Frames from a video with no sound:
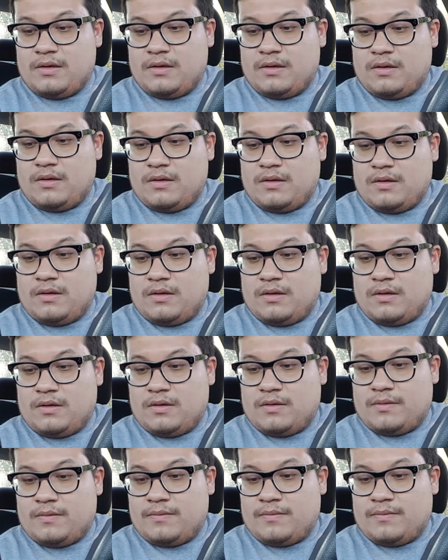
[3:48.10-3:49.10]

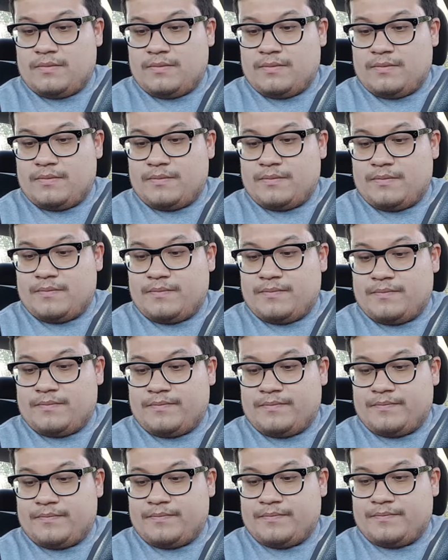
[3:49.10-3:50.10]

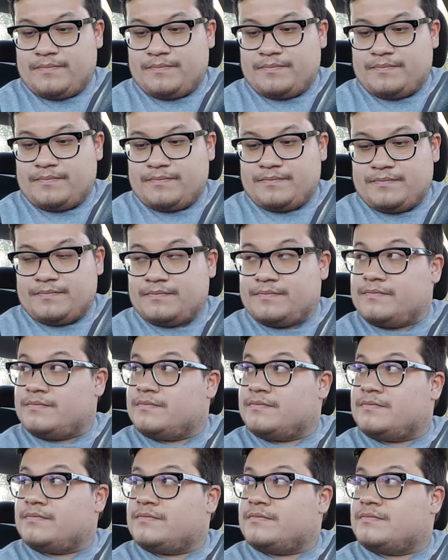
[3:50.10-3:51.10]

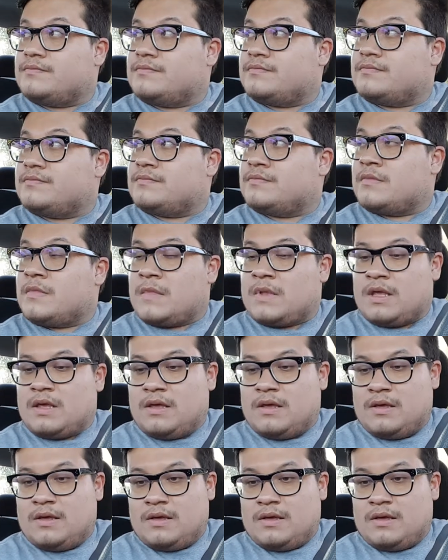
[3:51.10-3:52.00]
Nobody speaks.